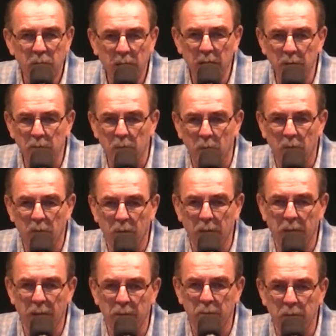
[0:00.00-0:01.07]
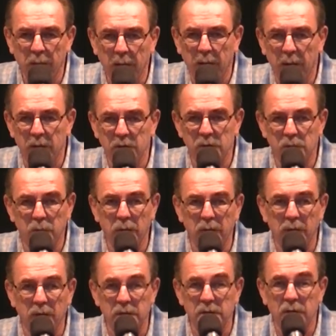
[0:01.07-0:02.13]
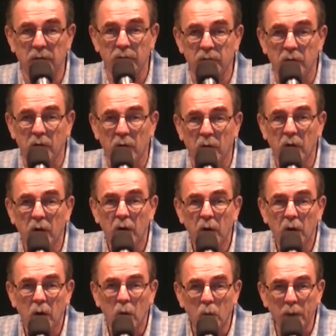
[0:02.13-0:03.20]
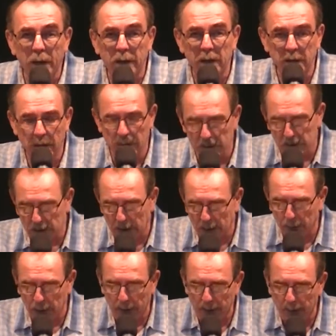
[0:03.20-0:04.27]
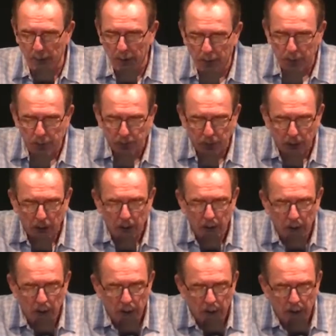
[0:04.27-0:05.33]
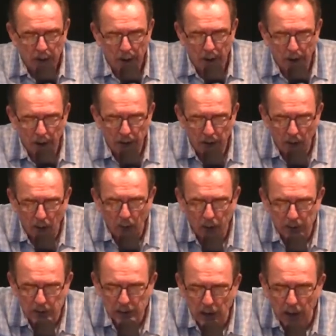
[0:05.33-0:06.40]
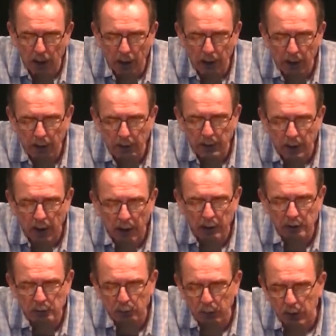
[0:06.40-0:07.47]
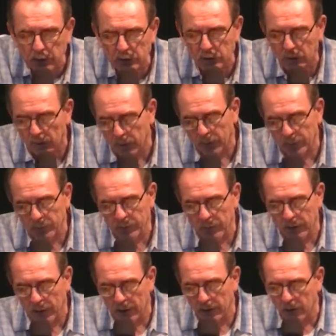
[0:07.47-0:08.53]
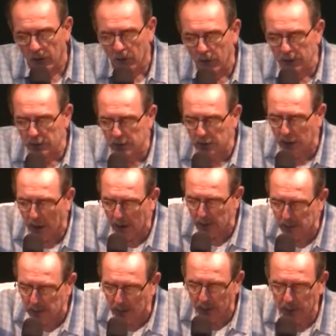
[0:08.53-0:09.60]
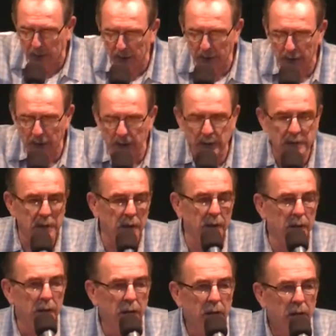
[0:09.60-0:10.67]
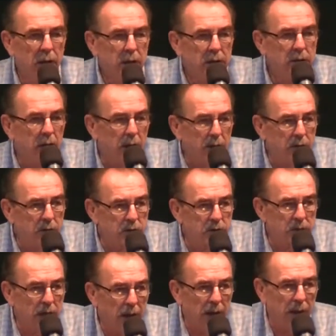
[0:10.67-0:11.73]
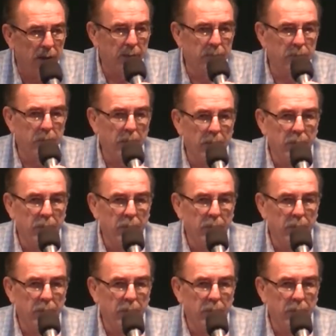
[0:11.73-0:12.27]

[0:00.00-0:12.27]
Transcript: people, and beings because of their wickedness. Amen. Now, I know it's not a nice picture I know it's not something easy to understand,